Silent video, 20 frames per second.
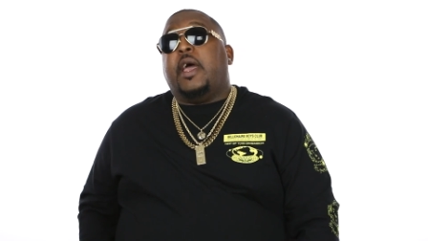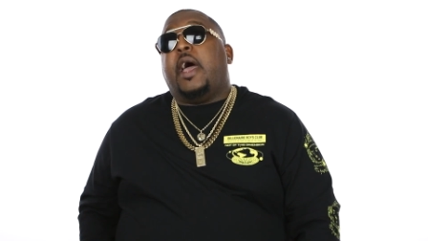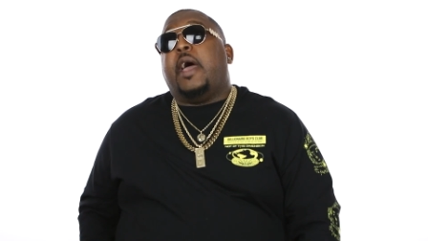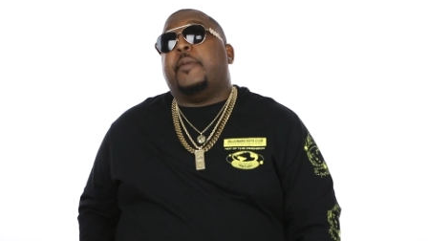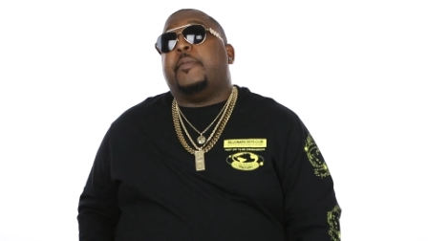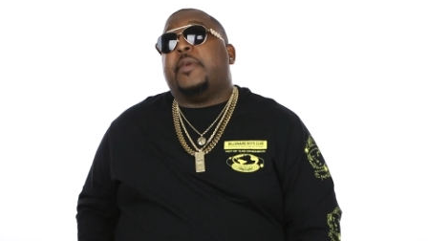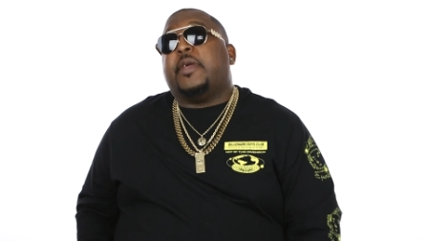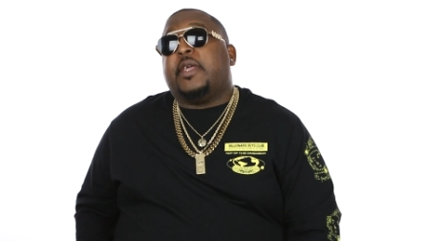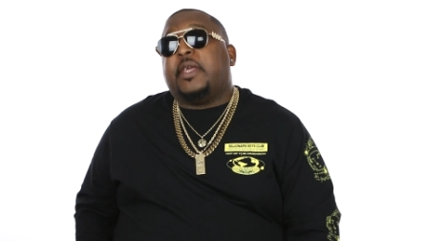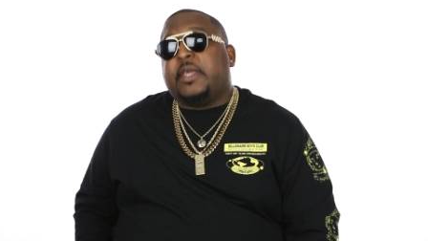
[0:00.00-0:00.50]
I
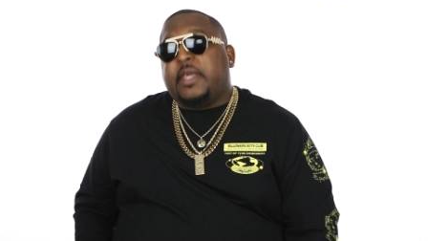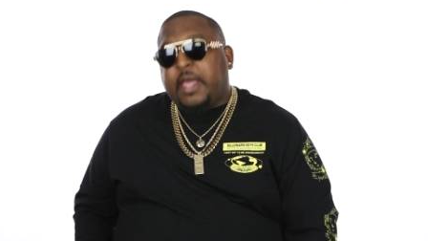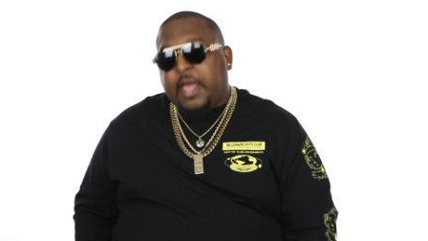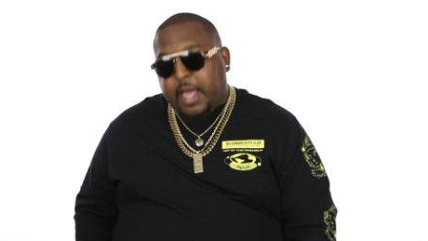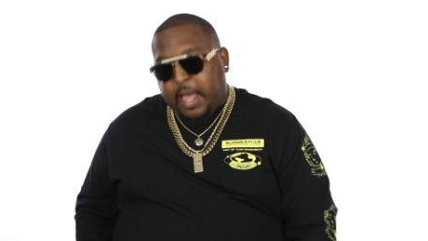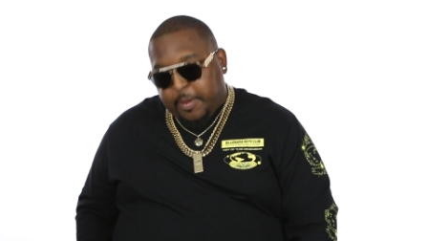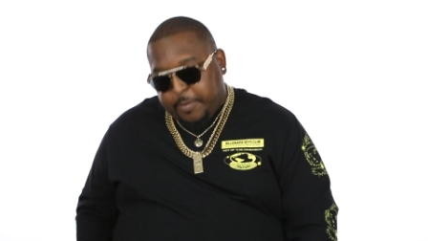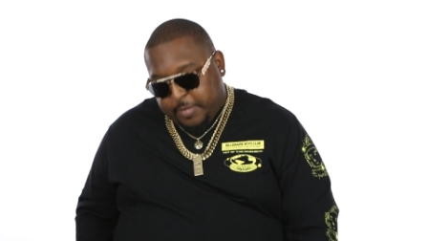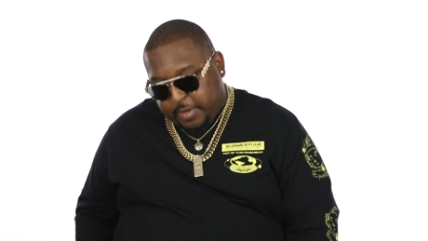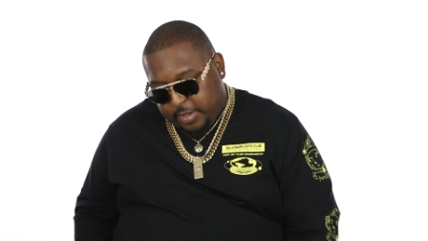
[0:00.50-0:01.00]
mean, yeah,
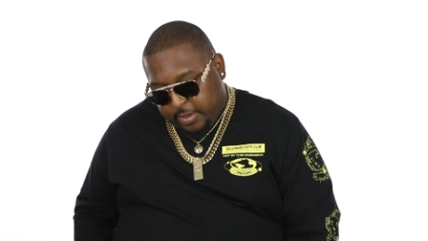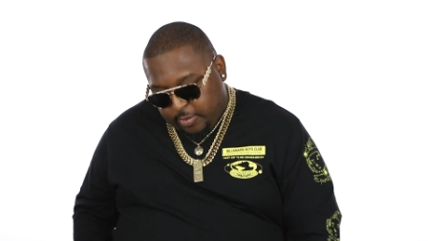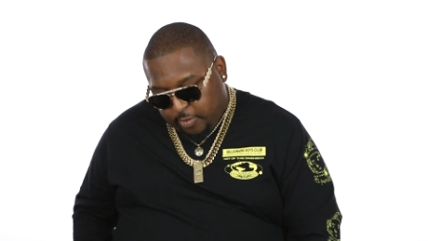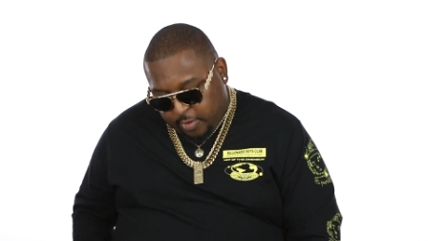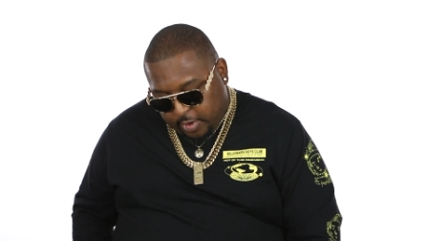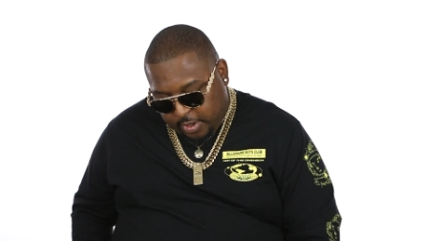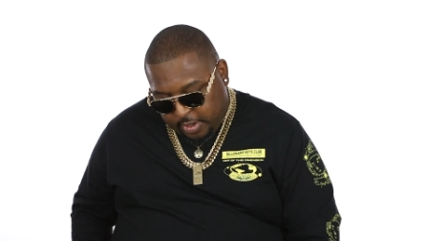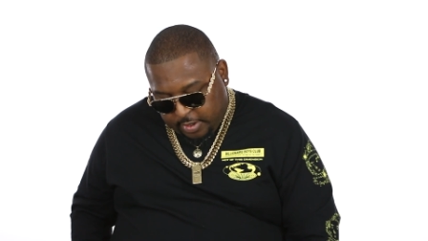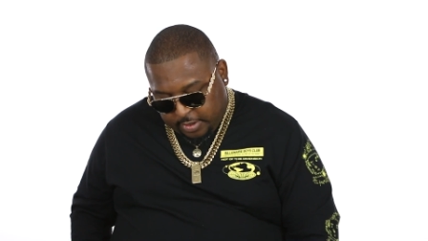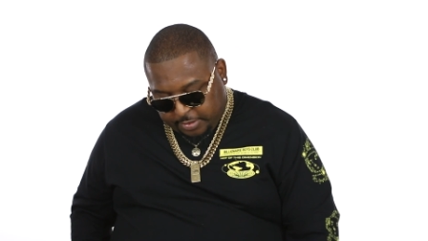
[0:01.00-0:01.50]
I mean,
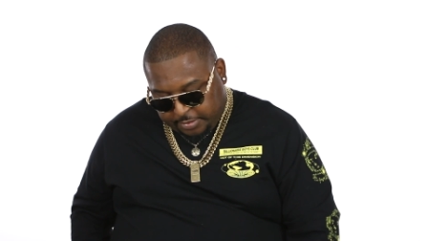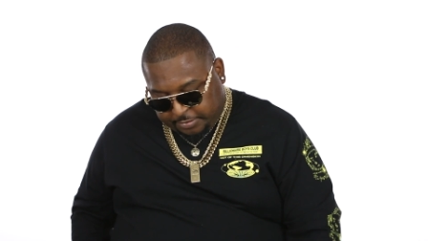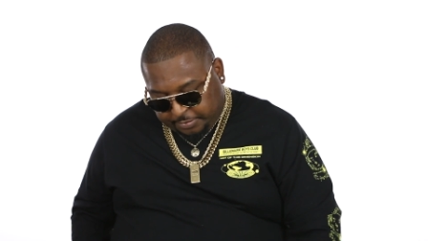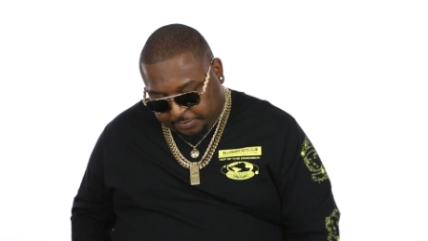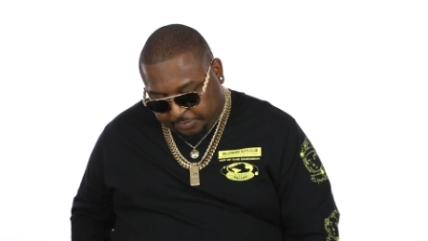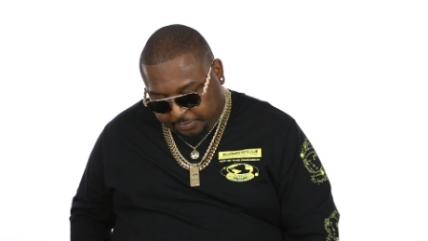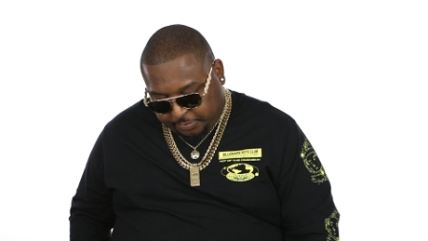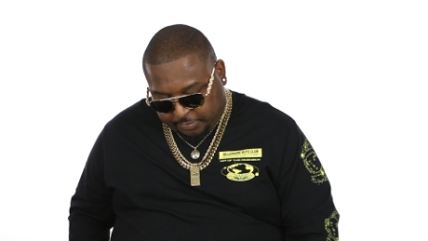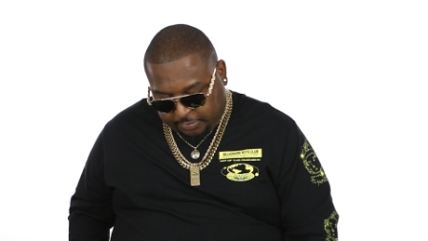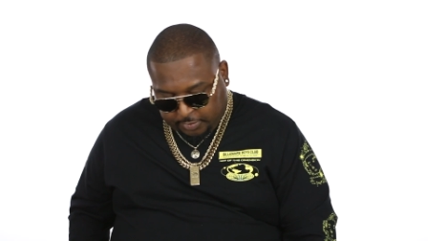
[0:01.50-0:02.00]
well,
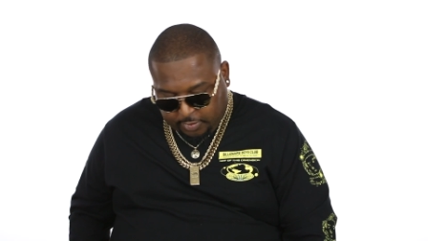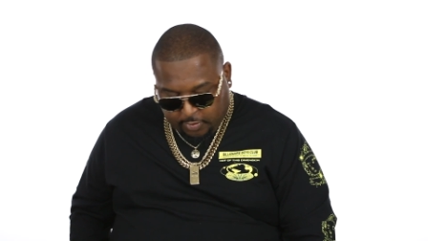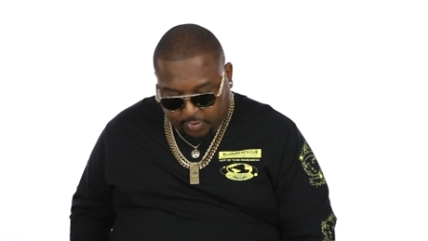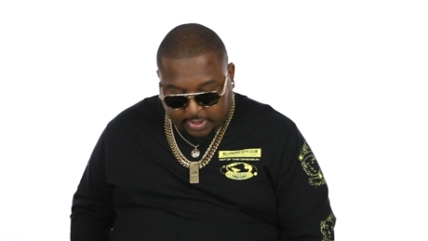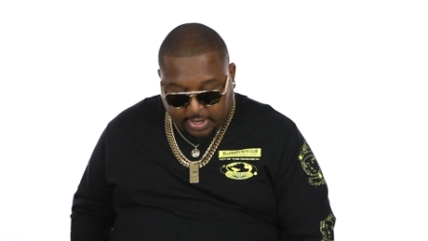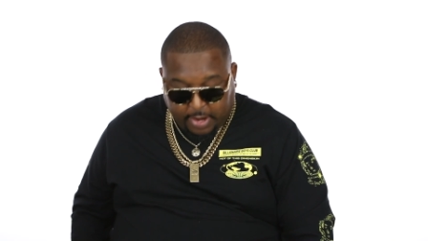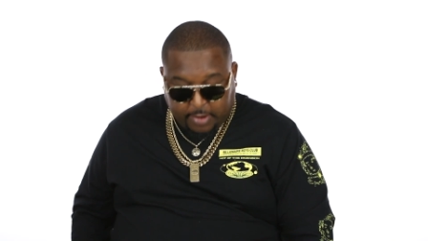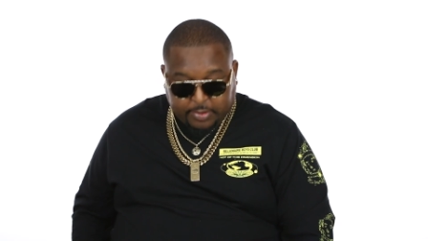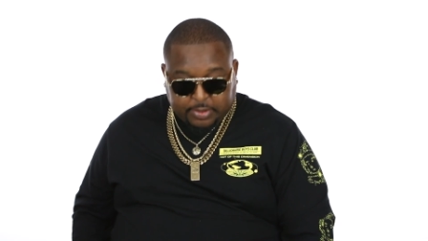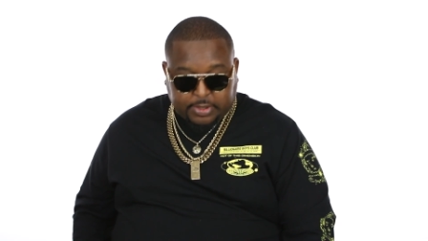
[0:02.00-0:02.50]

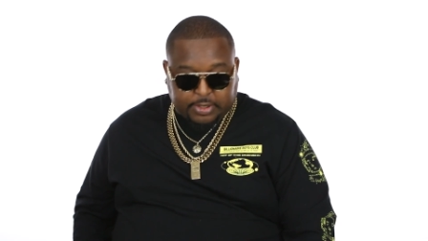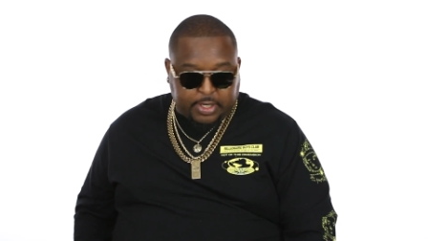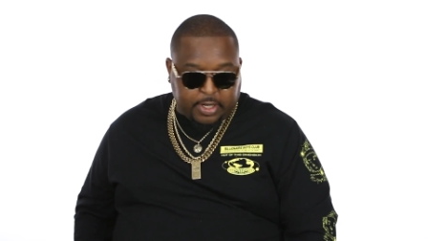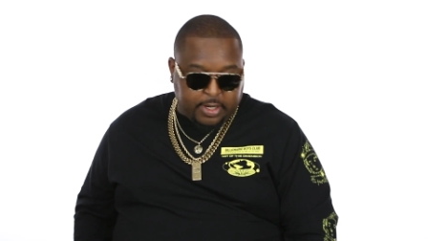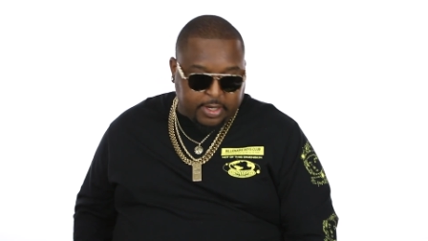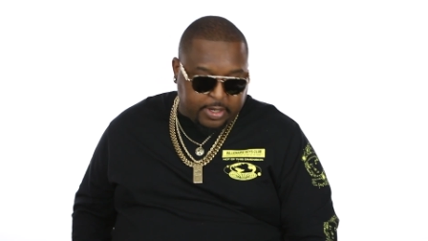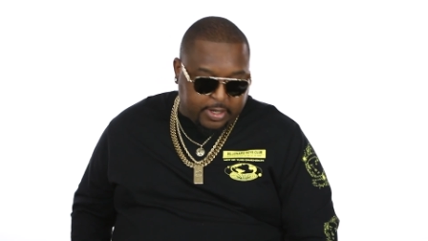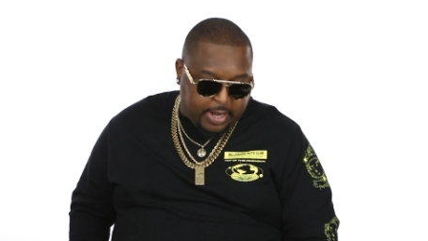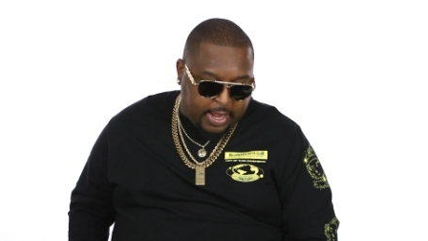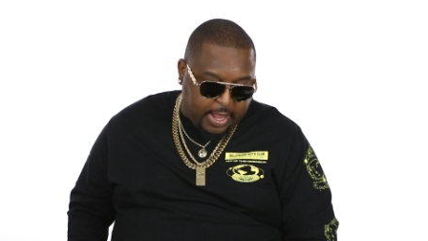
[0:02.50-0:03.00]
when I was
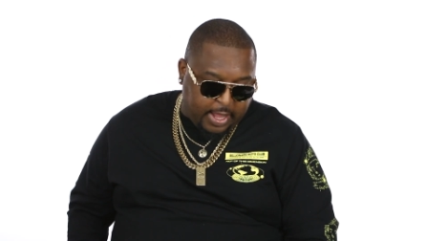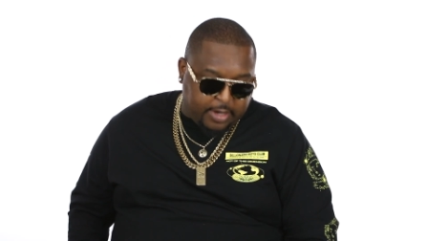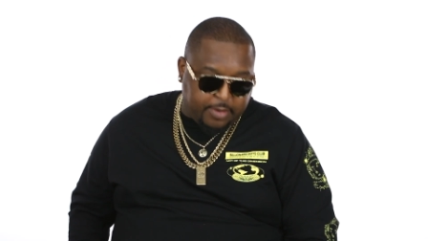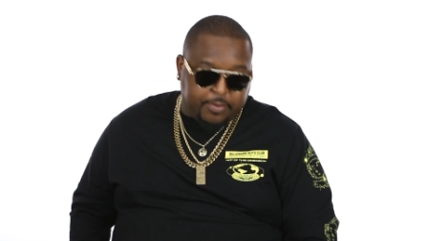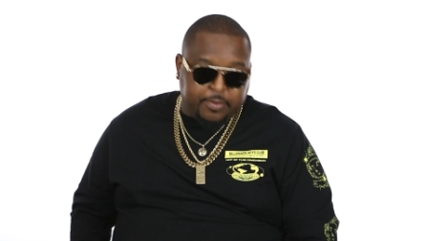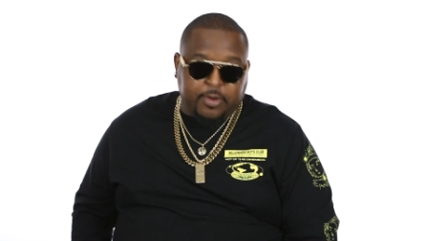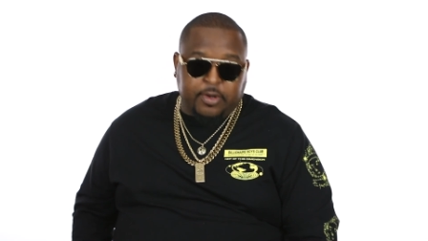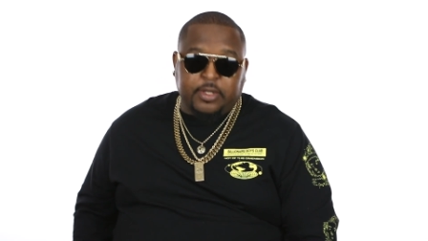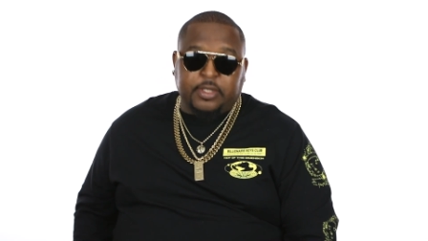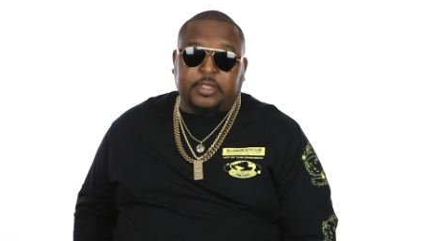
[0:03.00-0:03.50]
younger, I had a
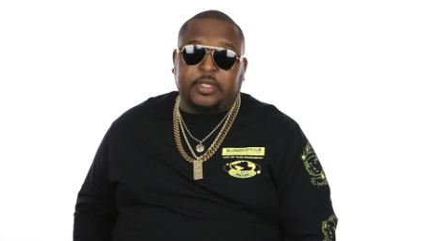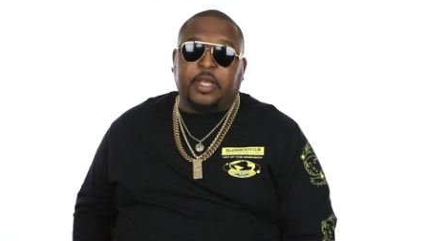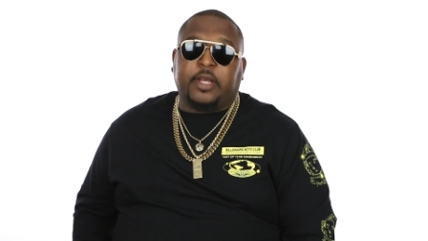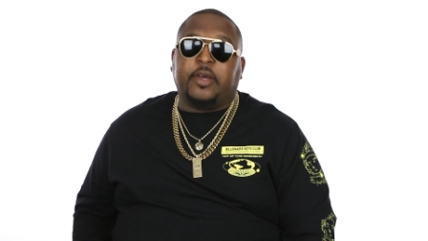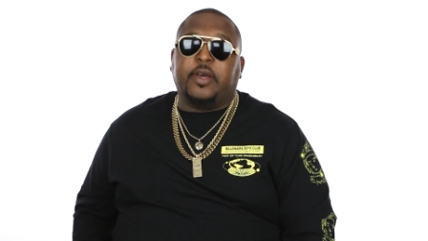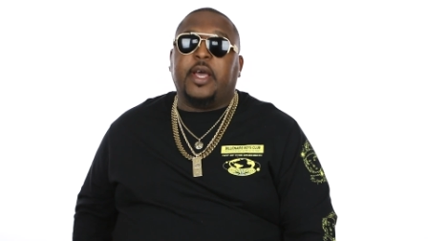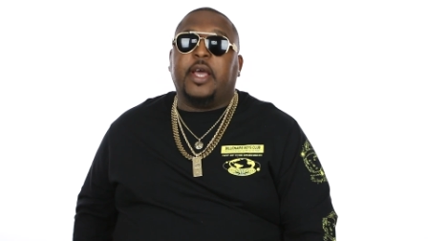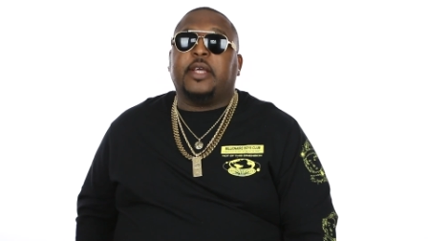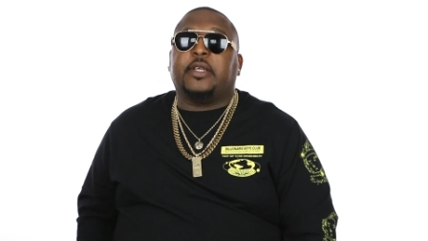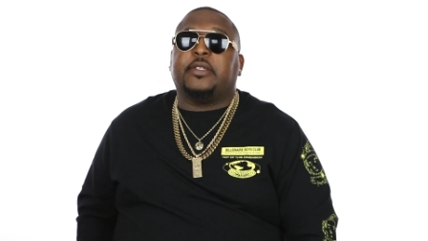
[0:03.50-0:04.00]

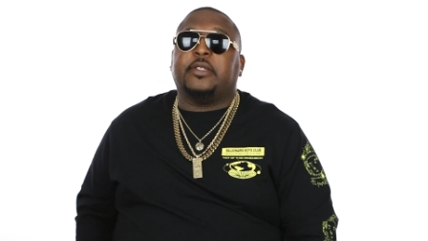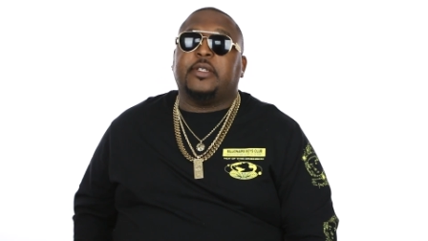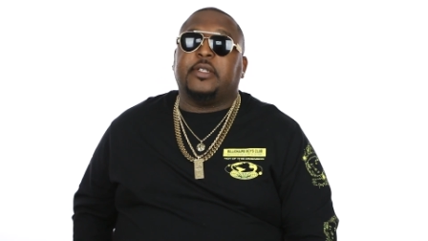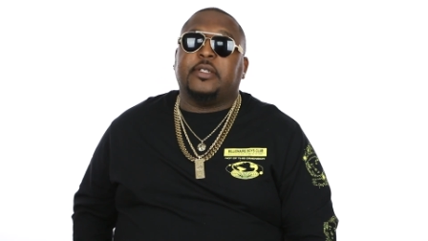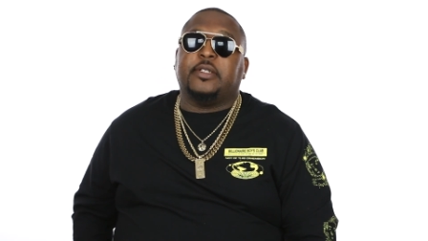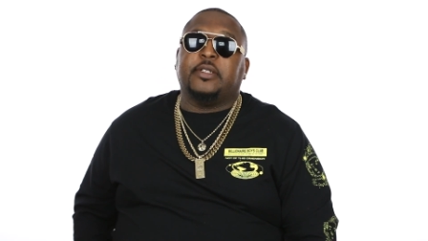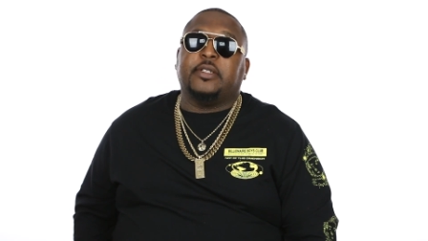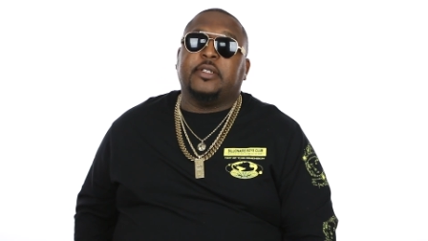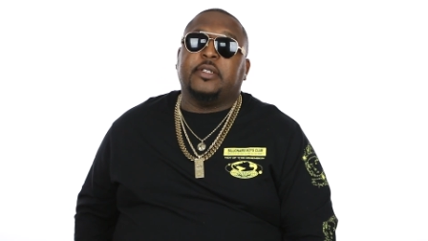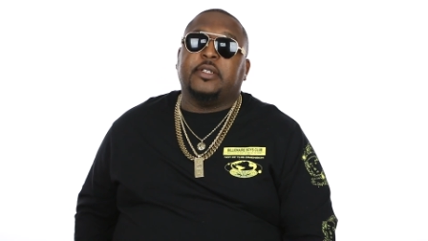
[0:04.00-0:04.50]
motorcycle
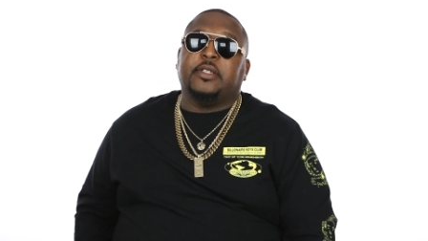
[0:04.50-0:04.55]
accident